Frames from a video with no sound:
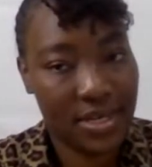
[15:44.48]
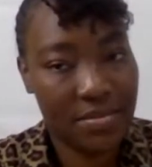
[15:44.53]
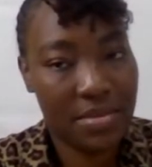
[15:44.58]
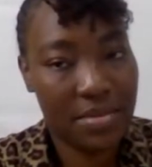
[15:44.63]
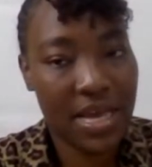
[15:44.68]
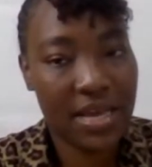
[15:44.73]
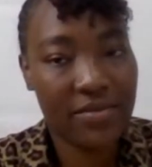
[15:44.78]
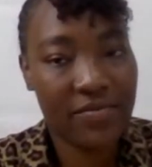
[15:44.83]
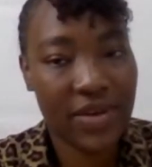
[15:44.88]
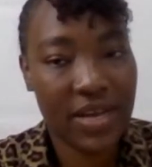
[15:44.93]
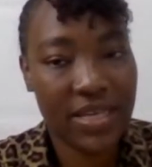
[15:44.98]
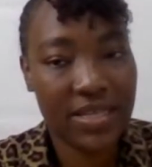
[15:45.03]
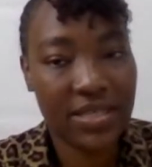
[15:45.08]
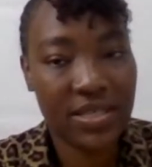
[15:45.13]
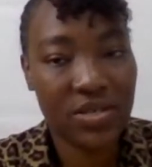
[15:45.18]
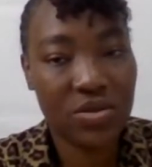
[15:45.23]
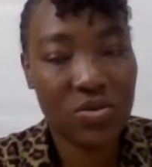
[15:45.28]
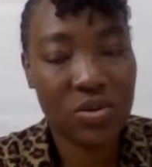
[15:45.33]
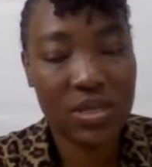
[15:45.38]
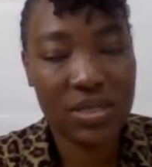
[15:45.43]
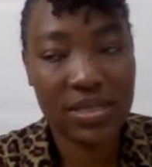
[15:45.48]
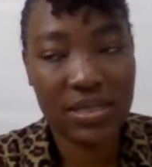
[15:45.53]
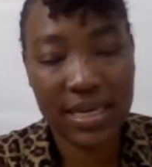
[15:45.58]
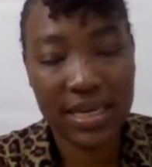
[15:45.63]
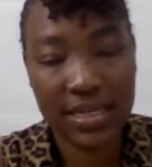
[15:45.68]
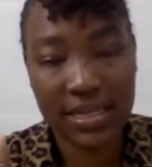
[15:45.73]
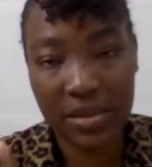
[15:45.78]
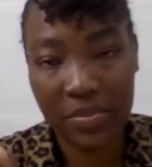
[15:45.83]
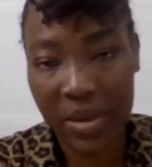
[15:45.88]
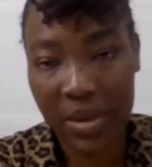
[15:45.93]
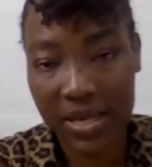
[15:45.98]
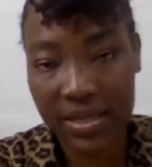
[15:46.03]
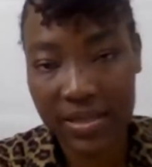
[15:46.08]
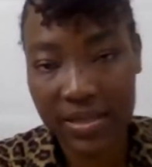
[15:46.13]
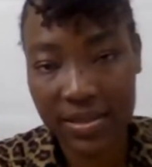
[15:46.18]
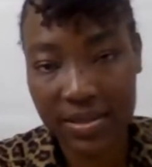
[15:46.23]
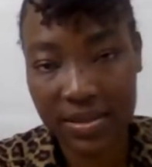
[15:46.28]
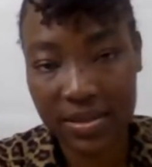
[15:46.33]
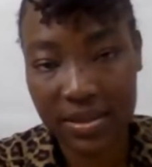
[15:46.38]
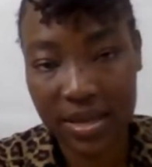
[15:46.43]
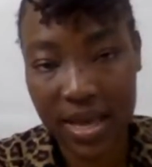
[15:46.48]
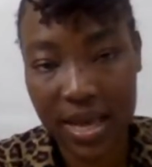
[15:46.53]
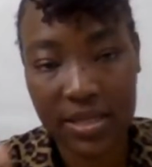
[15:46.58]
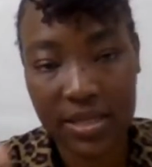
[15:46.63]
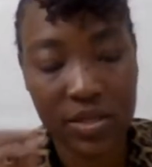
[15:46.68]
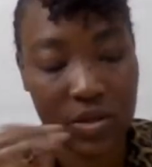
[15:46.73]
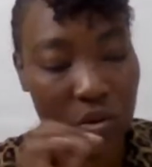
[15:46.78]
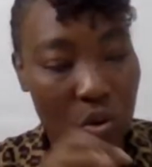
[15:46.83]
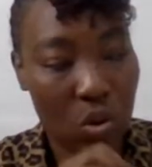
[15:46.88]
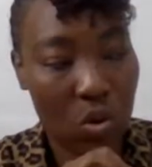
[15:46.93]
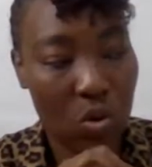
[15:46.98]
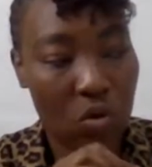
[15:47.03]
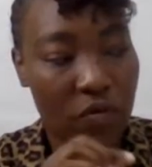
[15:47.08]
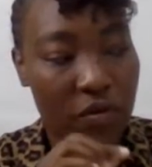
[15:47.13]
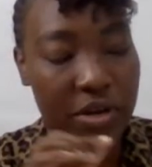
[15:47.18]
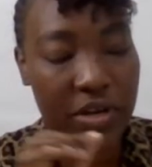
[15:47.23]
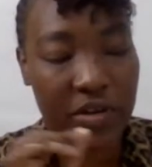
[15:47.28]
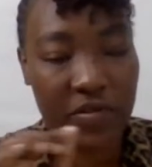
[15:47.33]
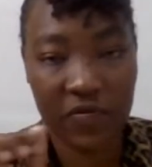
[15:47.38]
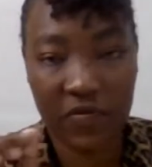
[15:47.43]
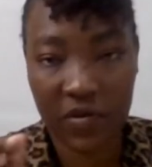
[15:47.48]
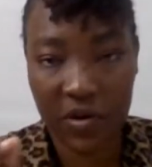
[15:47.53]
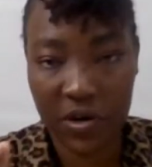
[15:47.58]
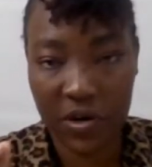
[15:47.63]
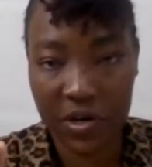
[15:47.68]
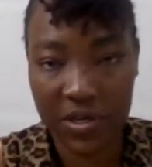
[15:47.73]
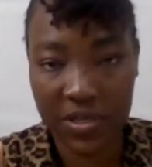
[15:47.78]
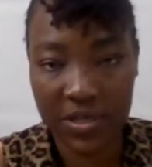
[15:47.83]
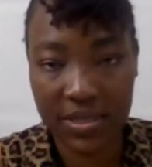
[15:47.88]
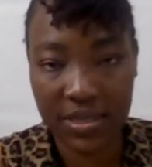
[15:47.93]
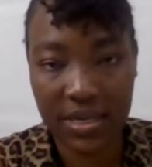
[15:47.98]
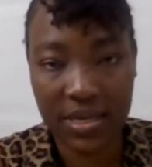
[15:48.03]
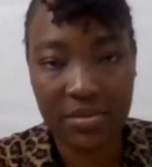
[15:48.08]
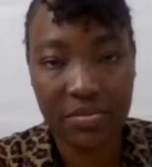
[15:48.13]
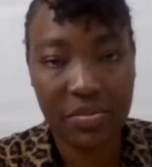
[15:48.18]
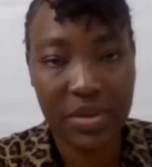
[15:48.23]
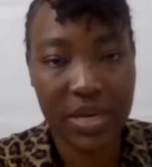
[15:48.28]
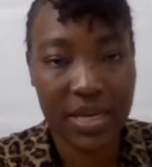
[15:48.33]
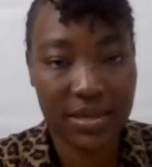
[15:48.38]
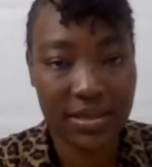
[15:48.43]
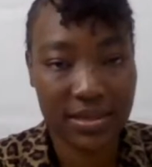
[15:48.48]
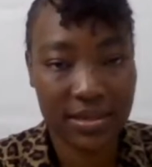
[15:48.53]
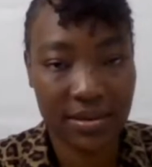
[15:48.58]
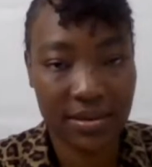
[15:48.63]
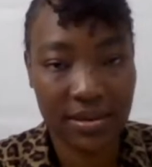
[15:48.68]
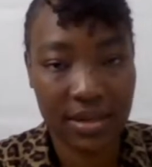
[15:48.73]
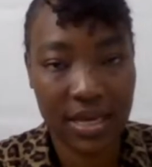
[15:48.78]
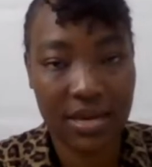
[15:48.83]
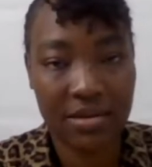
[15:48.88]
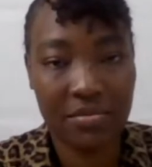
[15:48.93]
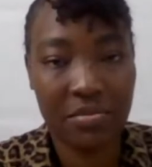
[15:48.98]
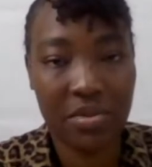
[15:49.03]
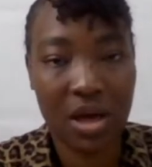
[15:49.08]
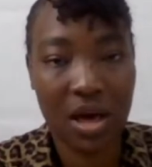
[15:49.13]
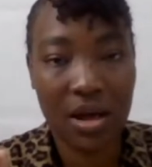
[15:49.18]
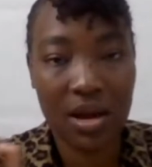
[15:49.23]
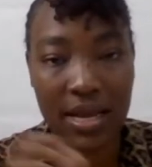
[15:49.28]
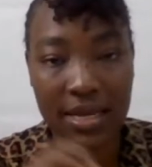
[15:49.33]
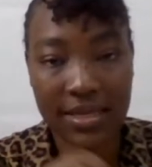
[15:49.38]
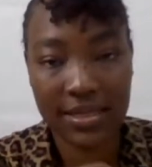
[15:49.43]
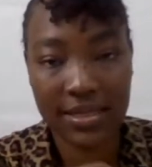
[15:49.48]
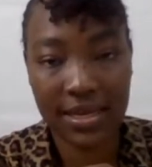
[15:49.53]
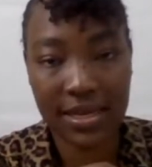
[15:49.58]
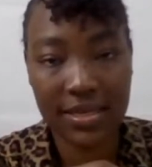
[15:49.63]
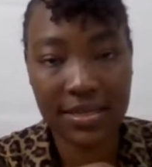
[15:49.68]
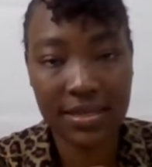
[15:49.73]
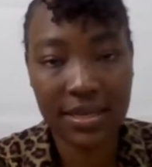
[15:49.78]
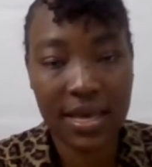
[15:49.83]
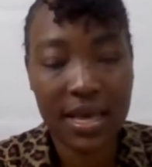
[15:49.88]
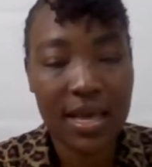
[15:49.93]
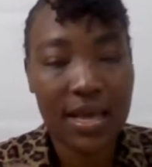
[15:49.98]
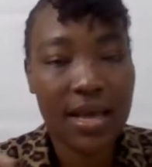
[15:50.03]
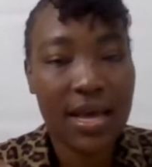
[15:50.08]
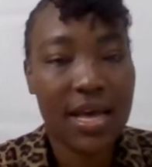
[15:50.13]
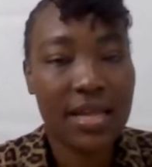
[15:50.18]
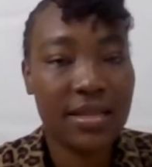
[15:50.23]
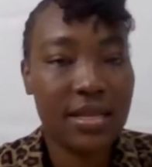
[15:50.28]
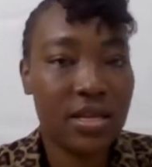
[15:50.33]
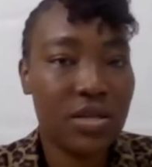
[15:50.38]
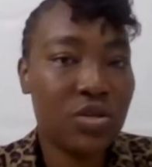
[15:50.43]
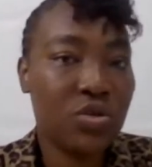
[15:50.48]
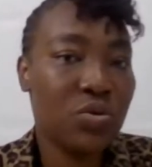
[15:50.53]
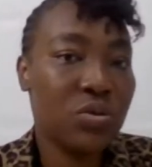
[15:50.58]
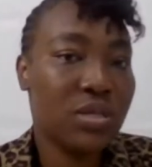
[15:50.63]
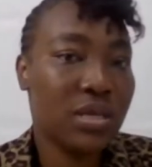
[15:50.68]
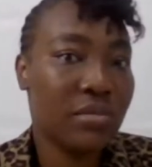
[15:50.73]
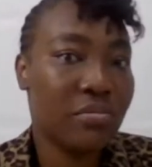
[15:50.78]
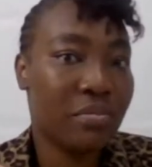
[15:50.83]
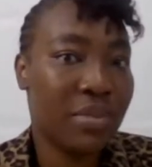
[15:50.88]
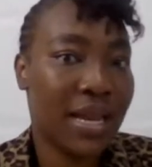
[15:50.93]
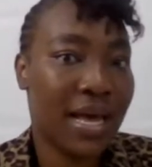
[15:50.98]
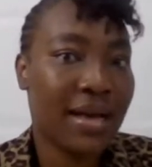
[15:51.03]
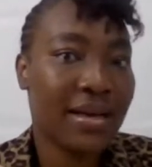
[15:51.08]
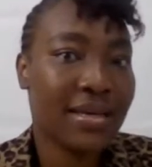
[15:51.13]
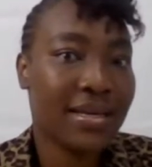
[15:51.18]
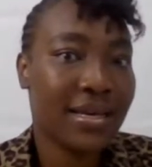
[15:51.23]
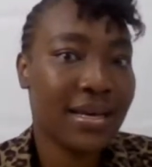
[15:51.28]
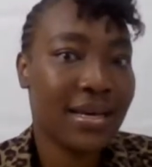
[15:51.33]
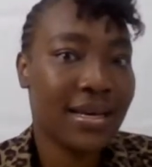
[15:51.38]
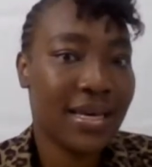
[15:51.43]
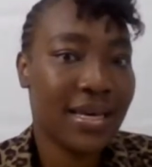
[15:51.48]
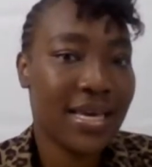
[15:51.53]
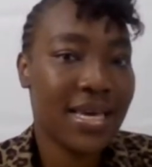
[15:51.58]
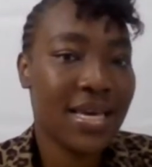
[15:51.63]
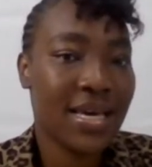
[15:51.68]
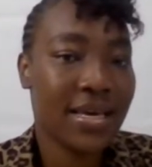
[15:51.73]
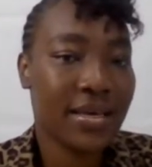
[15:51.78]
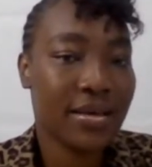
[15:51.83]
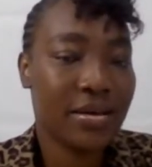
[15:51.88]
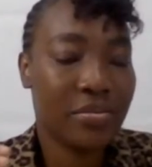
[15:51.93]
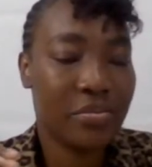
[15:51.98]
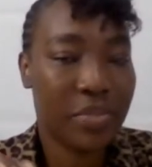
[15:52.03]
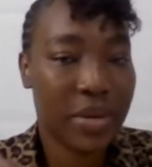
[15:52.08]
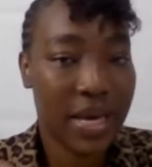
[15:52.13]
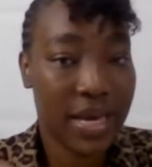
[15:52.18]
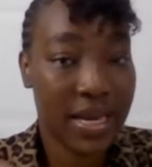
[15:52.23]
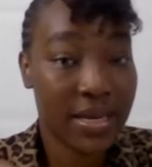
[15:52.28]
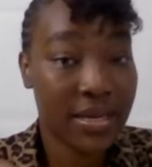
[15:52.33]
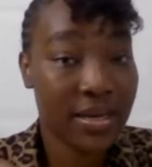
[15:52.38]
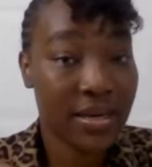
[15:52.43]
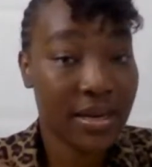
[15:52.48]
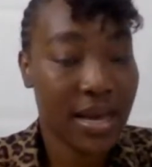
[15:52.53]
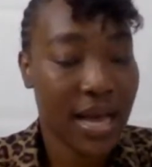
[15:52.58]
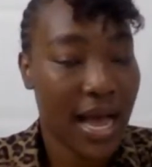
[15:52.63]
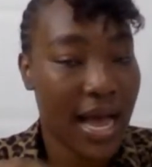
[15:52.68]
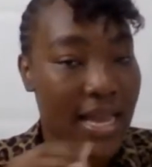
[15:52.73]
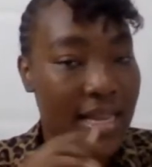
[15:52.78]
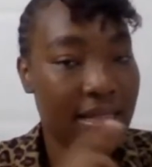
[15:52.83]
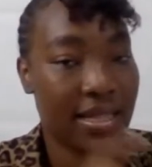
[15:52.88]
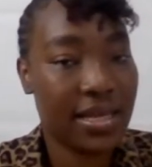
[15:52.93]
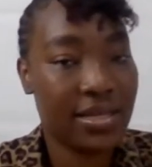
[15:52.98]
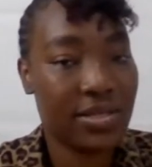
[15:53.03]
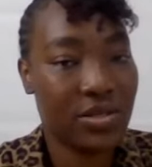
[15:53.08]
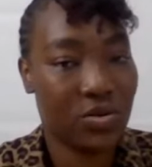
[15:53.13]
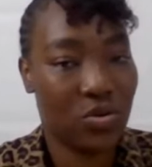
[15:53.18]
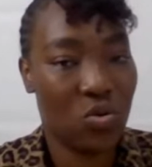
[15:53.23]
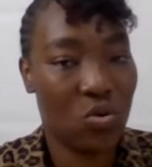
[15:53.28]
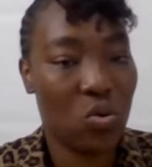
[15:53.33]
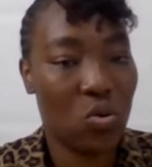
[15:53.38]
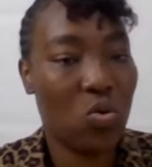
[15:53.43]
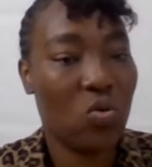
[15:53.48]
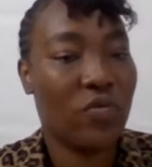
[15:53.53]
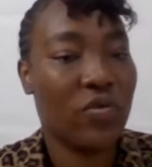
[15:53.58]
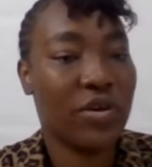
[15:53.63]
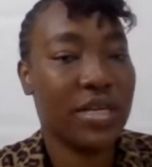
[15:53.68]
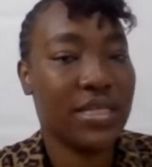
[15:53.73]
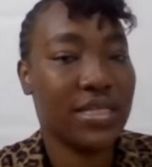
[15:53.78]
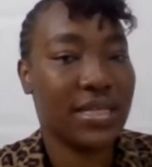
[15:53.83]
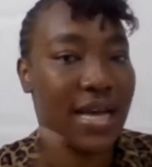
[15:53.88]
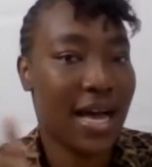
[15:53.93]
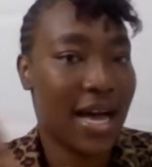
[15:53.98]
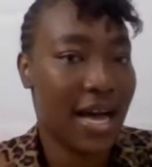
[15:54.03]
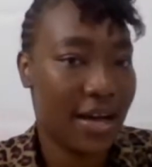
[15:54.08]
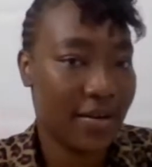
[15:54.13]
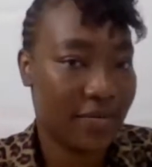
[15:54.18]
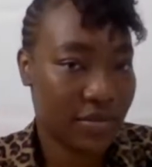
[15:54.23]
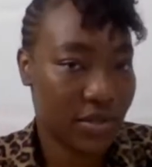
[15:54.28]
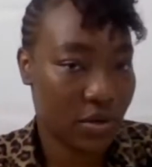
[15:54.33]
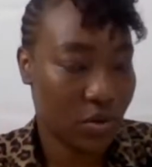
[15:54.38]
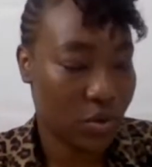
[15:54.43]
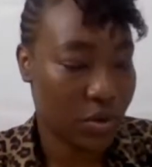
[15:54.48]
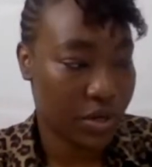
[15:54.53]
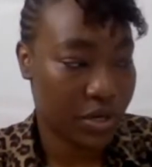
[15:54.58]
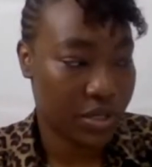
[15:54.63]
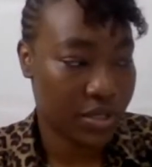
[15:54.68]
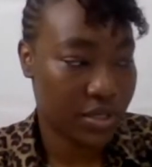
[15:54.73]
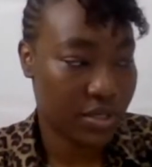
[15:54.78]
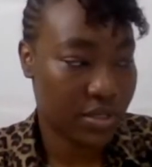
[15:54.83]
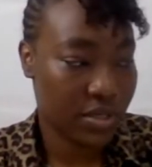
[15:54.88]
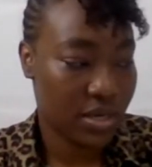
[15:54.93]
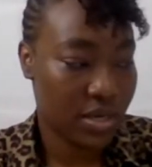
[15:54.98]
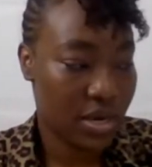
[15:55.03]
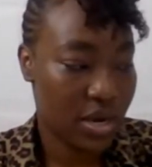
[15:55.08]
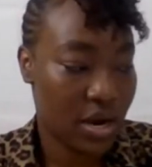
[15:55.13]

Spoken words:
My advice to you is to get a pencil and to go over it first in pencil, in block letters, and then use a black ink pen, and then to go over it afterwards.